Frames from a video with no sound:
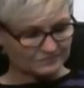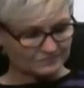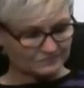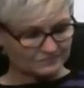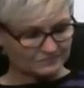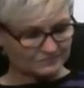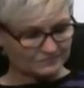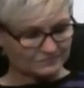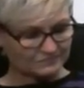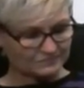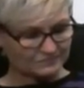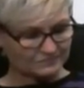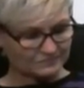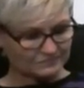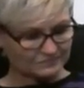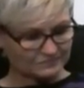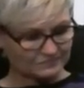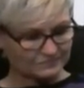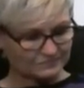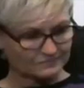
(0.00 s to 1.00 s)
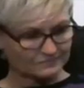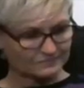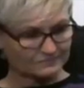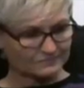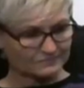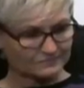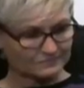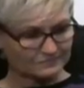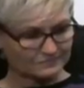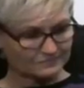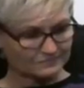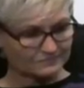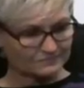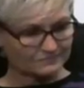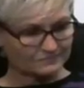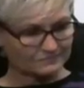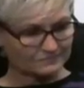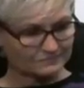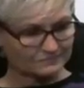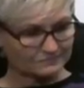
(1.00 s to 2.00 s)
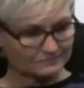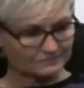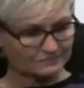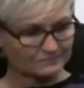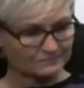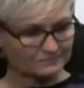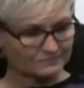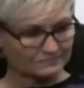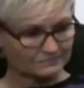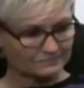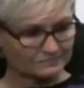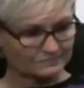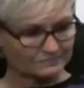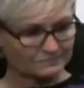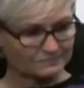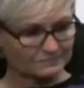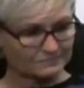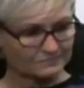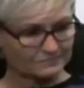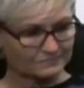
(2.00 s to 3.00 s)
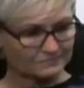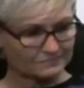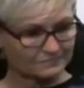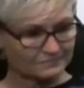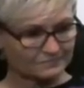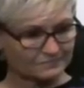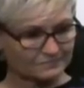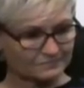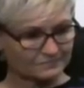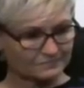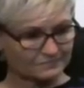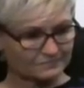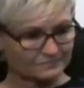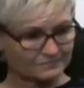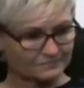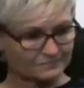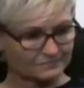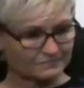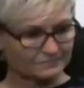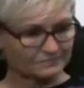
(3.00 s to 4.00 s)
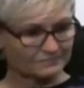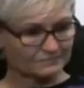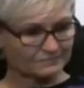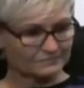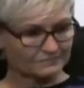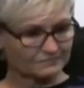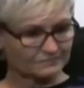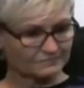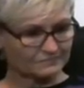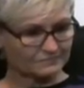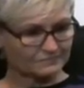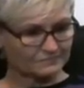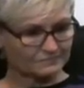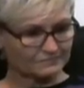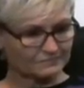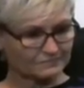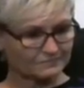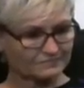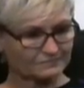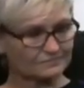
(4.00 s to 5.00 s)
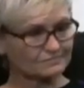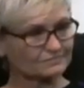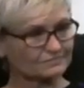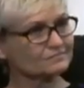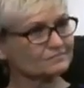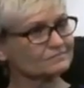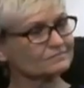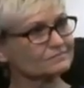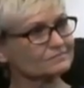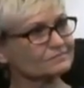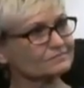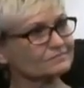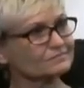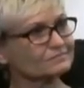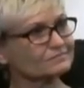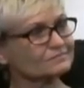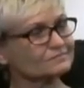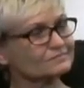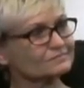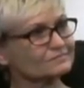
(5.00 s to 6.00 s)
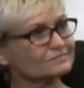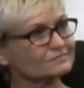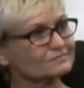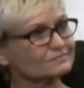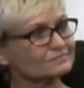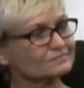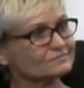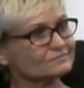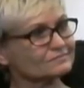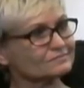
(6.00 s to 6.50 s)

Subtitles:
This person isn't speaking.